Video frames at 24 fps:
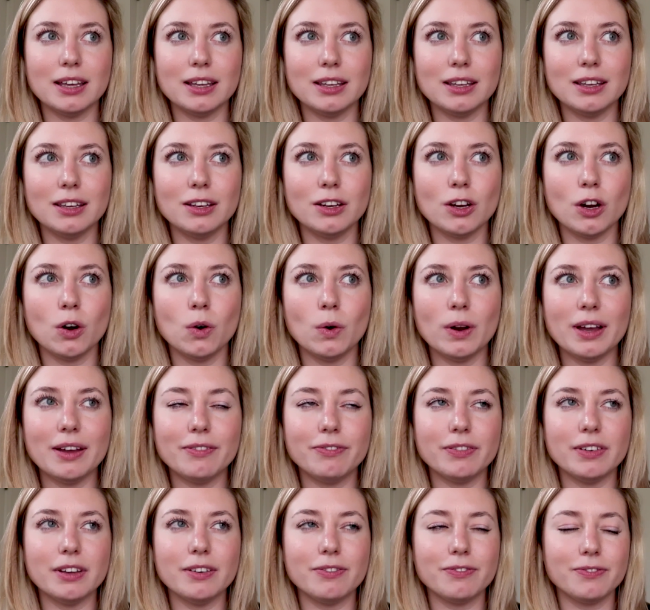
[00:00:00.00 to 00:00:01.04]
you know,
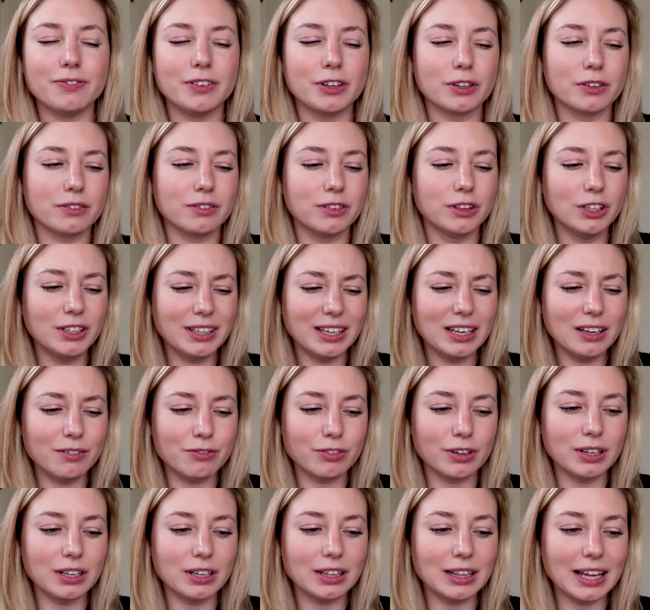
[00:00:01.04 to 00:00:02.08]
if you're looking
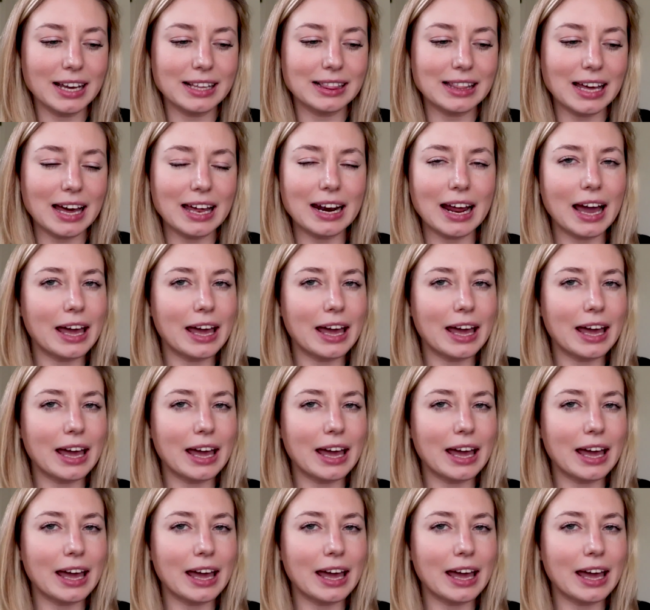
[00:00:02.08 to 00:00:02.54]
for it like that,